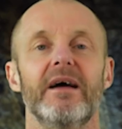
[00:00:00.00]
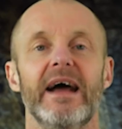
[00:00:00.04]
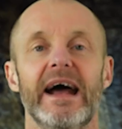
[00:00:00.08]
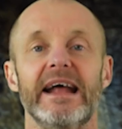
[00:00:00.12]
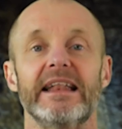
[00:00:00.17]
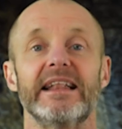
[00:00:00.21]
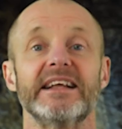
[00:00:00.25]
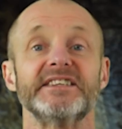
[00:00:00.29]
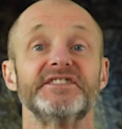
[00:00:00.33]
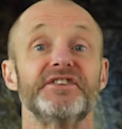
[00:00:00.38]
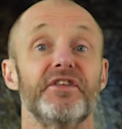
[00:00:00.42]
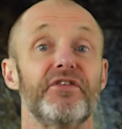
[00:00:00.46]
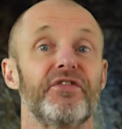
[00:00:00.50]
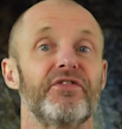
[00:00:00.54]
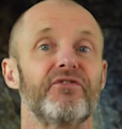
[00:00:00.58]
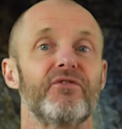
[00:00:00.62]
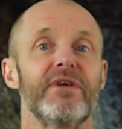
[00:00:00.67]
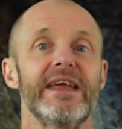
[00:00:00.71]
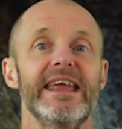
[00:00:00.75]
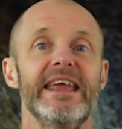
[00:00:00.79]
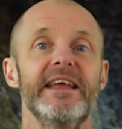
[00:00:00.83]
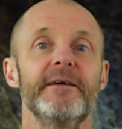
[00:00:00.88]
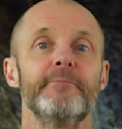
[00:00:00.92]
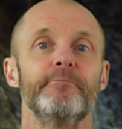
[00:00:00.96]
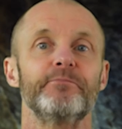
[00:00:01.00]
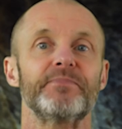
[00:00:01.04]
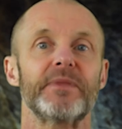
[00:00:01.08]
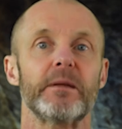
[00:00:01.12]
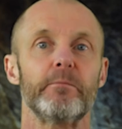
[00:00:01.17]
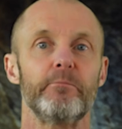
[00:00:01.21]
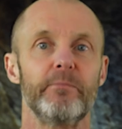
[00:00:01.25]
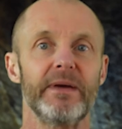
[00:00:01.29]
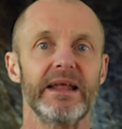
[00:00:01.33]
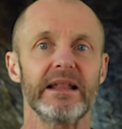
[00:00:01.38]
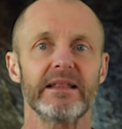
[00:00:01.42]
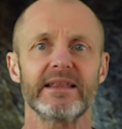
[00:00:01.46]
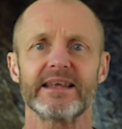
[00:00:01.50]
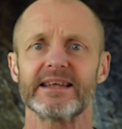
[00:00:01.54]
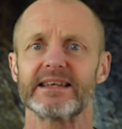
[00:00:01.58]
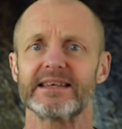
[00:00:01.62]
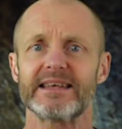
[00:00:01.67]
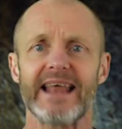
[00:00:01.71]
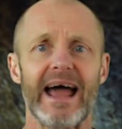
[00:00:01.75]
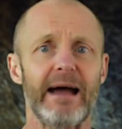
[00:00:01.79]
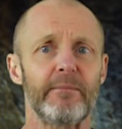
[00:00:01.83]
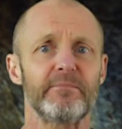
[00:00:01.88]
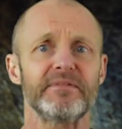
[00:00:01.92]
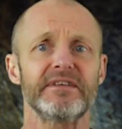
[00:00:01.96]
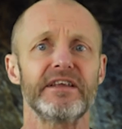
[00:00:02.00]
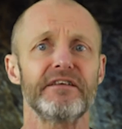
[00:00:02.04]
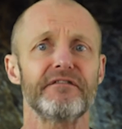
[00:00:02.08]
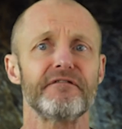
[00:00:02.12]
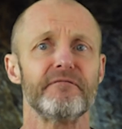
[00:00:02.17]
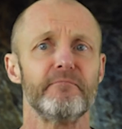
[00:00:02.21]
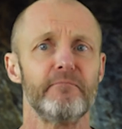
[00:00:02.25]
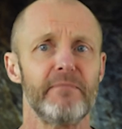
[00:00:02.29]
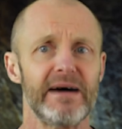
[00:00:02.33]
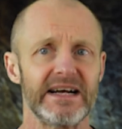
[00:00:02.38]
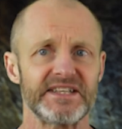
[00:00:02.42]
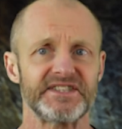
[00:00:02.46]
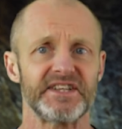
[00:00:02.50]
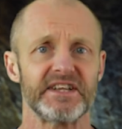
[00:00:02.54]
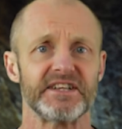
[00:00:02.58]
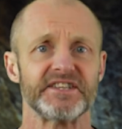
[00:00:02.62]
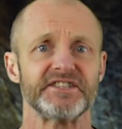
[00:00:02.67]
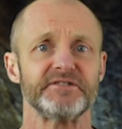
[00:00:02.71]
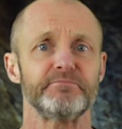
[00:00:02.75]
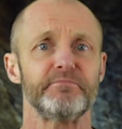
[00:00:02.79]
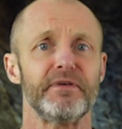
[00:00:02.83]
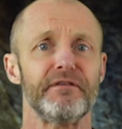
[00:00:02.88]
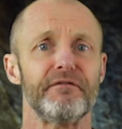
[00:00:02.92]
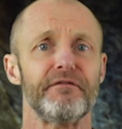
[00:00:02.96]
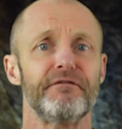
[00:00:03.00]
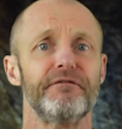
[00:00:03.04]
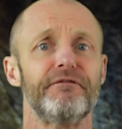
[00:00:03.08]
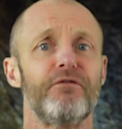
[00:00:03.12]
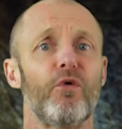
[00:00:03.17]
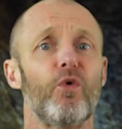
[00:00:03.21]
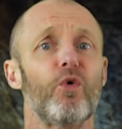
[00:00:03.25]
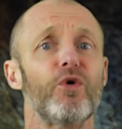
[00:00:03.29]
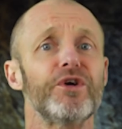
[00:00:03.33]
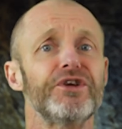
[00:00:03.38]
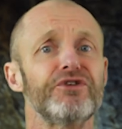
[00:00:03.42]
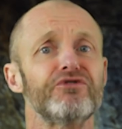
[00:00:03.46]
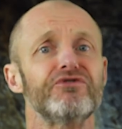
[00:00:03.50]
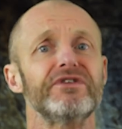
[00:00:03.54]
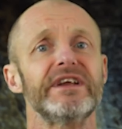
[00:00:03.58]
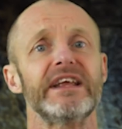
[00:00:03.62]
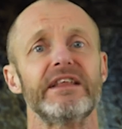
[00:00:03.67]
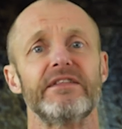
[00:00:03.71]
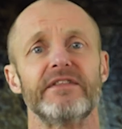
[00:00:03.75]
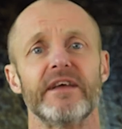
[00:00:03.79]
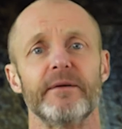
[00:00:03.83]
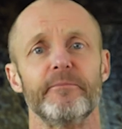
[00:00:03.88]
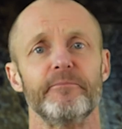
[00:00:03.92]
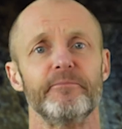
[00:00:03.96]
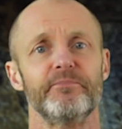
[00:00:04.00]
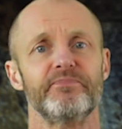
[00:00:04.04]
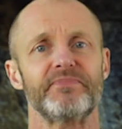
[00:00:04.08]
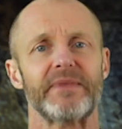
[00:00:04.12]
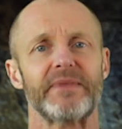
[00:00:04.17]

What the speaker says: And lesson 3, build adaptive muscles before you need them.